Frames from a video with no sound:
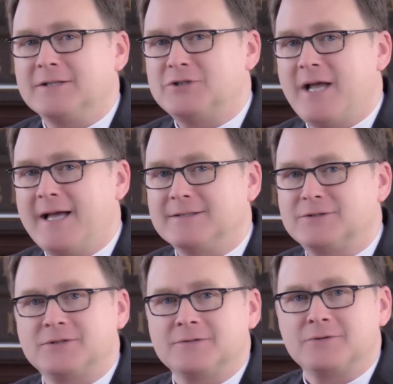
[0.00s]
a
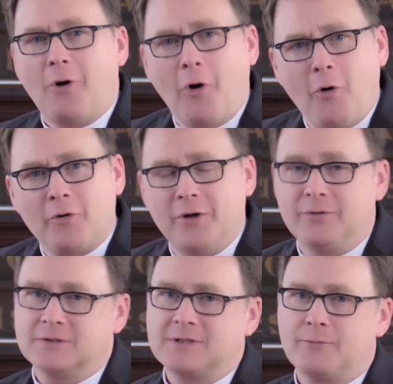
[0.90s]
chance to all go
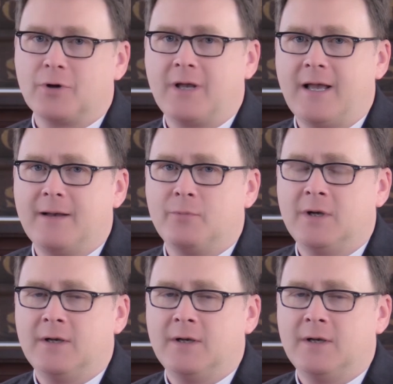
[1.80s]
to summer camp,